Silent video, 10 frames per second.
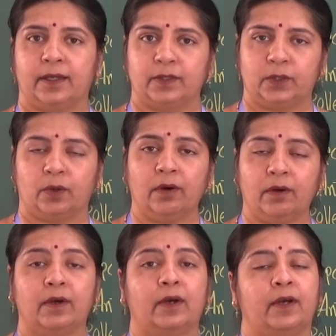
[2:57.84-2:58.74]

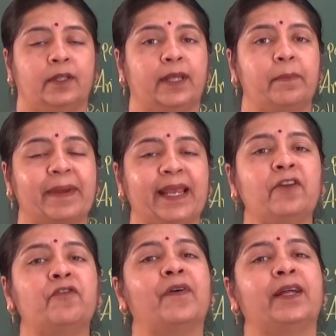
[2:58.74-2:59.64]
So, the
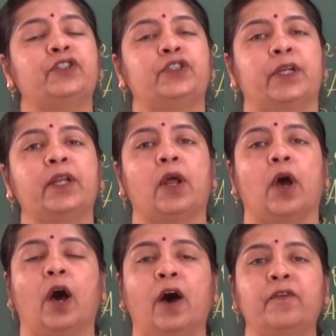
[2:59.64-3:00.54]
main function
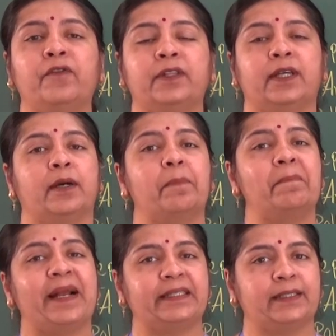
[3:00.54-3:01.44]
of the
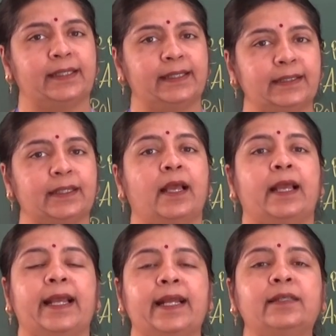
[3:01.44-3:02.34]
petals
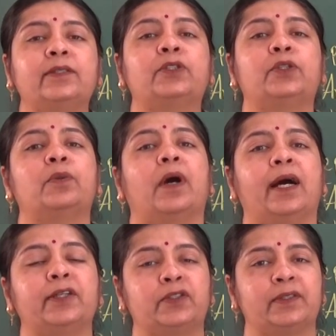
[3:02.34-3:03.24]
is to
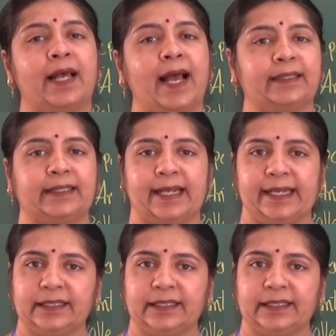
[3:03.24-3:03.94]
attract